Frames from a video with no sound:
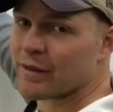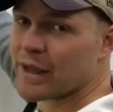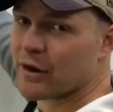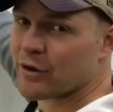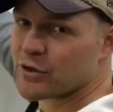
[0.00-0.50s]
the
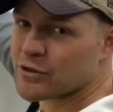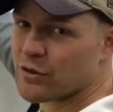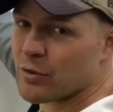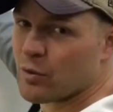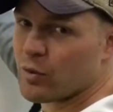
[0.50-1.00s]
carriers or
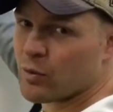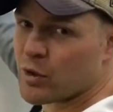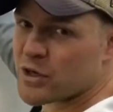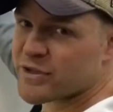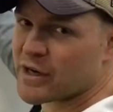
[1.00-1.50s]
the
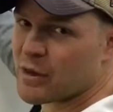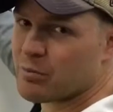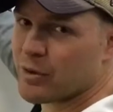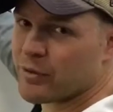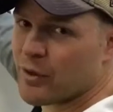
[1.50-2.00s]
workers that are going
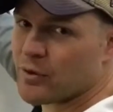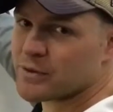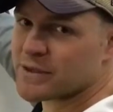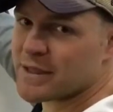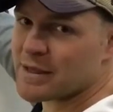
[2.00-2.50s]
to put
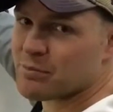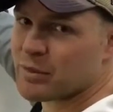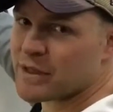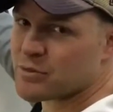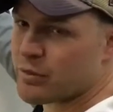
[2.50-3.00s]
those in
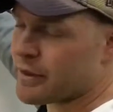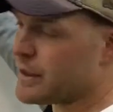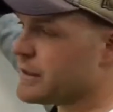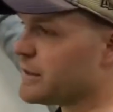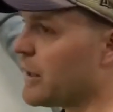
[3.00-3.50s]
place where they
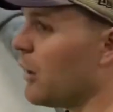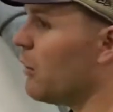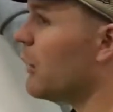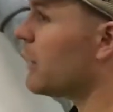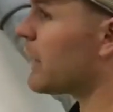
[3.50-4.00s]
need to go.
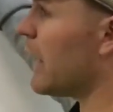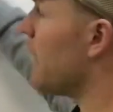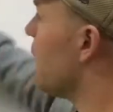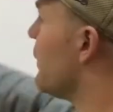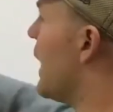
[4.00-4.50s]

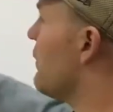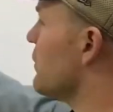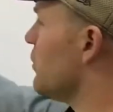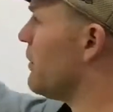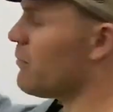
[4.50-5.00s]
Right? If we have a
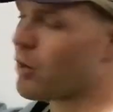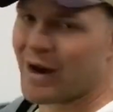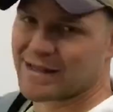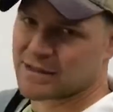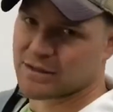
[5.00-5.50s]
little bit more
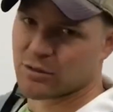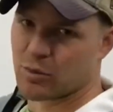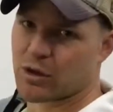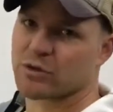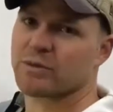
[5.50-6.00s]
access to the
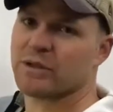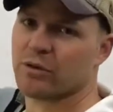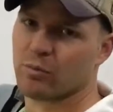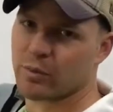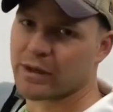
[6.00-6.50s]
workers,
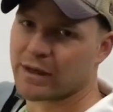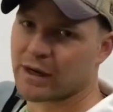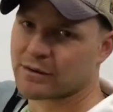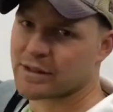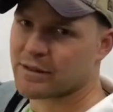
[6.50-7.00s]
we can
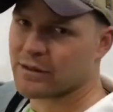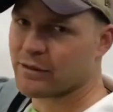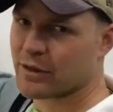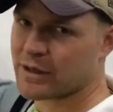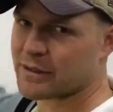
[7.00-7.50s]
guarantee that
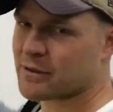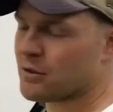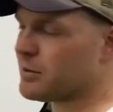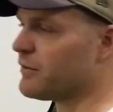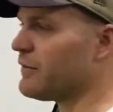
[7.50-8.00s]
they're going to get there a
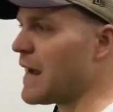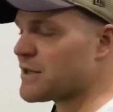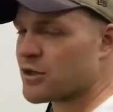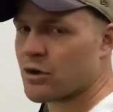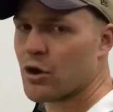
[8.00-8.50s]
little bit
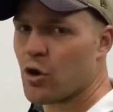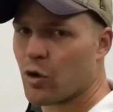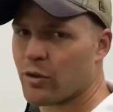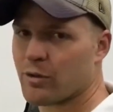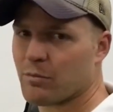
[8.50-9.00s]
faster
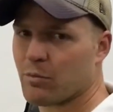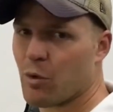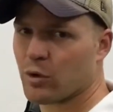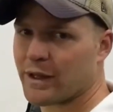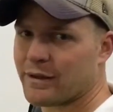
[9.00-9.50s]
or that we're
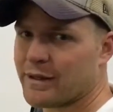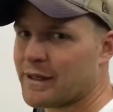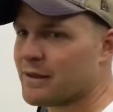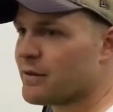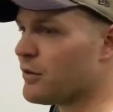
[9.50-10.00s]
more likely to
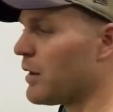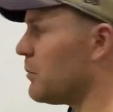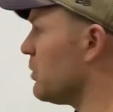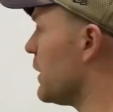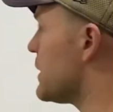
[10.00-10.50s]
get into the
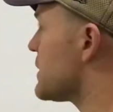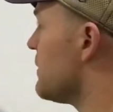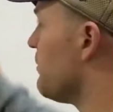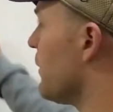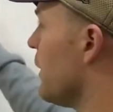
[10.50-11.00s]
right place.
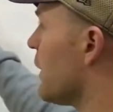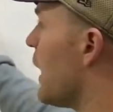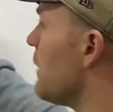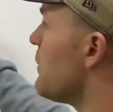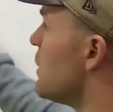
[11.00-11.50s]
Right?